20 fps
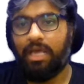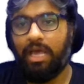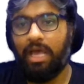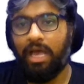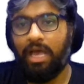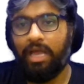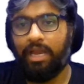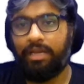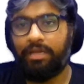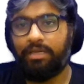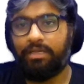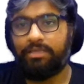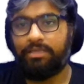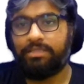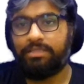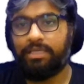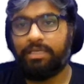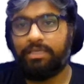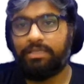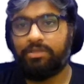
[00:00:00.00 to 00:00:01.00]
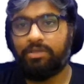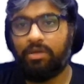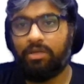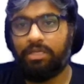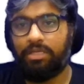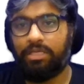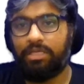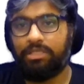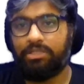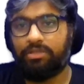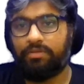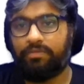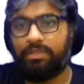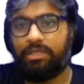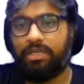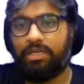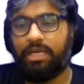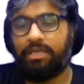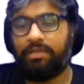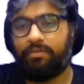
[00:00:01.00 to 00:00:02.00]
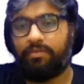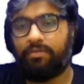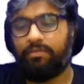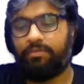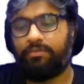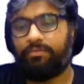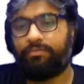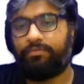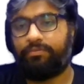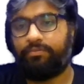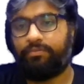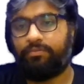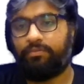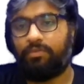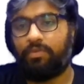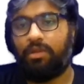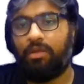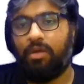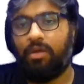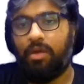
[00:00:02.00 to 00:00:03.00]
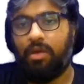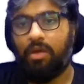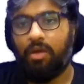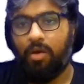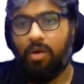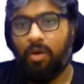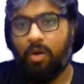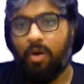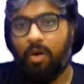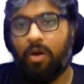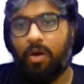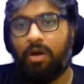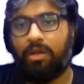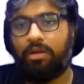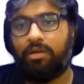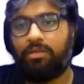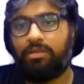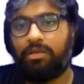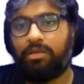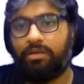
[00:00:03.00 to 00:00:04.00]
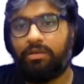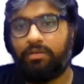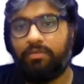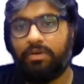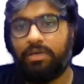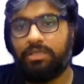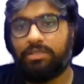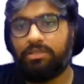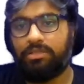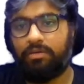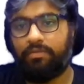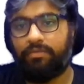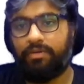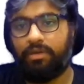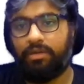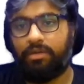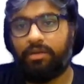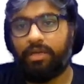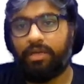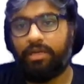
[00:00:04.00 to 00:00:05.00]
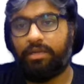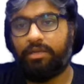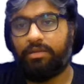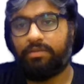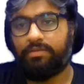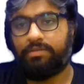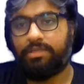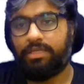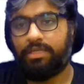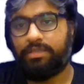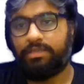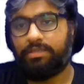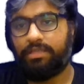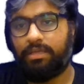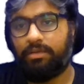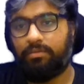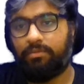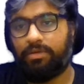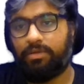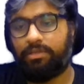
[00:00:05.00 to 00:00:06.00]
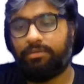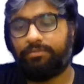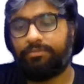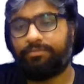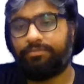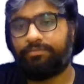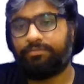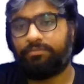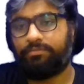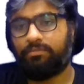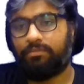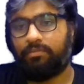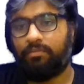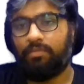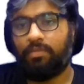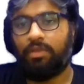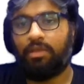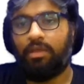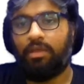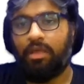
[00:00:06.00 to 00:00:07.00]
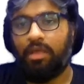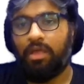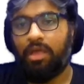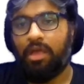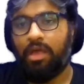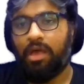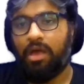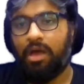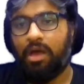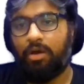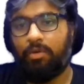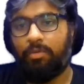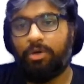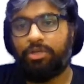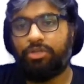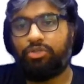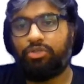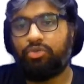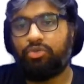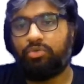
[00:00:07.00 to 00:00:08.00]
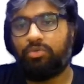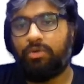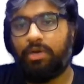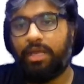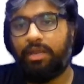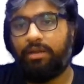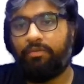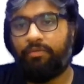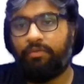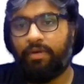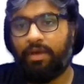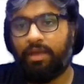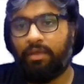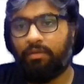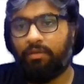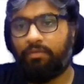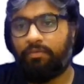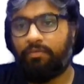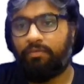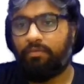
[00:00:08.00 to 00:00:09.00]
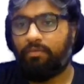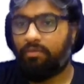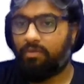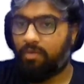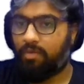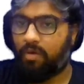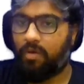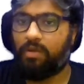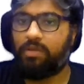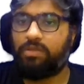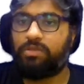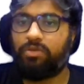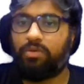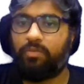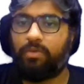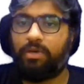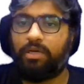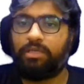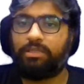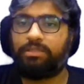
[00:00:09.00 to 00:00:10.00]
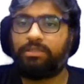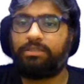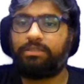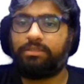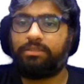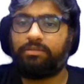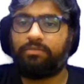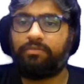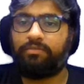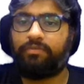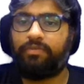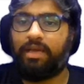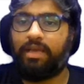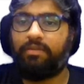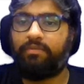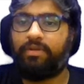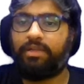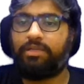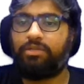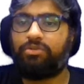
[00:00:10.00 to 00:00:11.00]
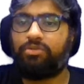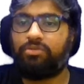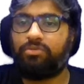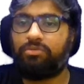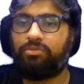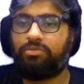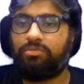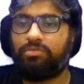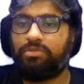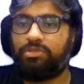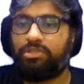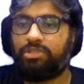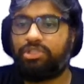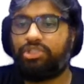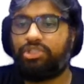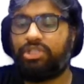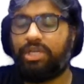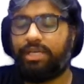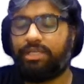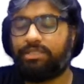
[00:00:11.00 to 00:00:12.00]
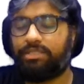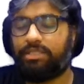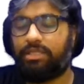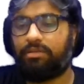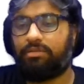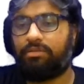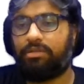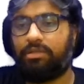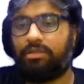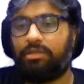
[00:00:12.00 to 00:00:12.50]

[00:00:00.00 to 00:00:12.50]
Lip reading: and 6 on each of the dice, or the reverse of it, right? 6 and 1. How about 2 and 5? Also works. 5 and 2 checks out.